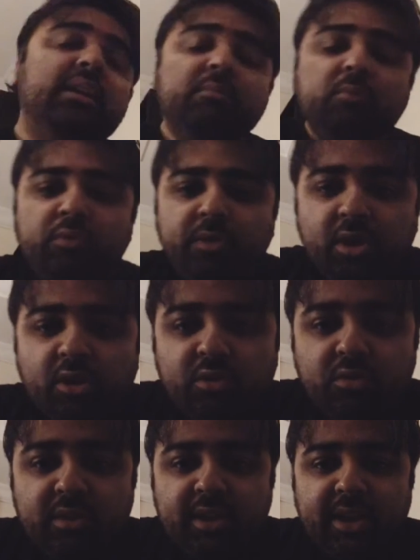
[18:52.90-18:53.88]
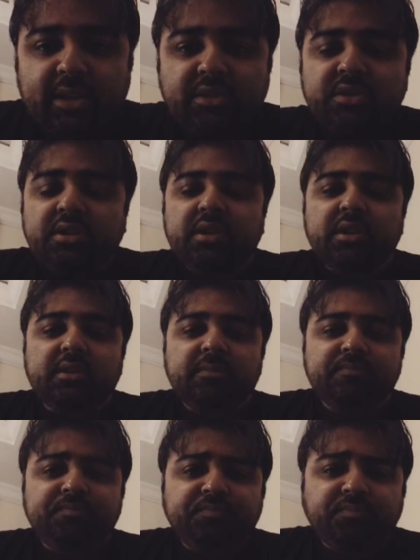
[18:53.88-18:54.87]
Moving on to the next
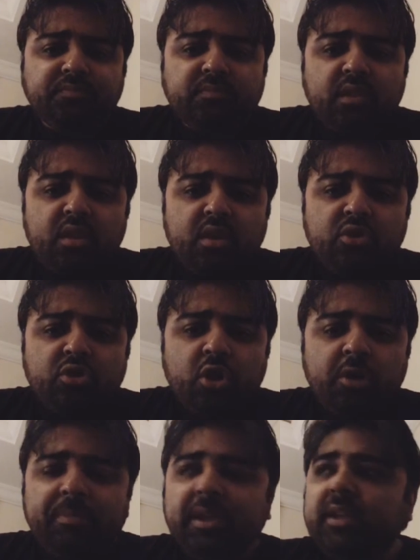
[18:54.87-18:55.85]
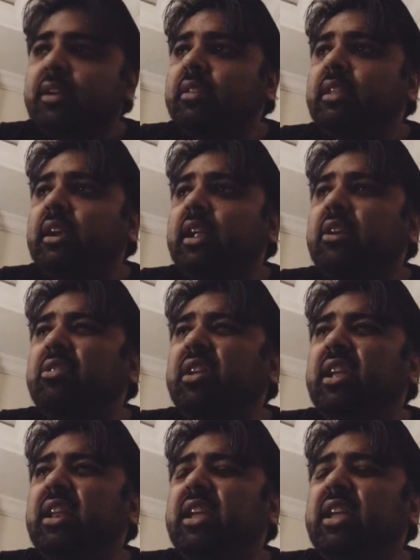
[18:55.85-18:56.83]
topic that I
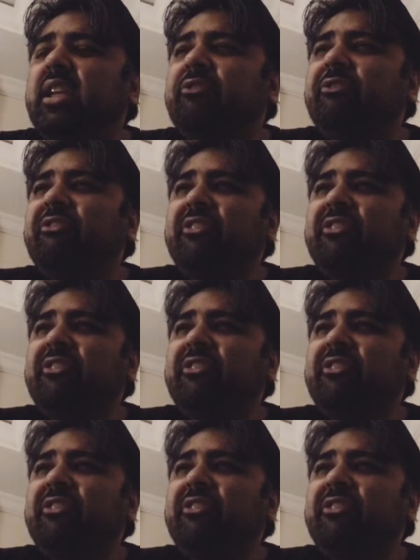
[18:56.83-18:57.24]
really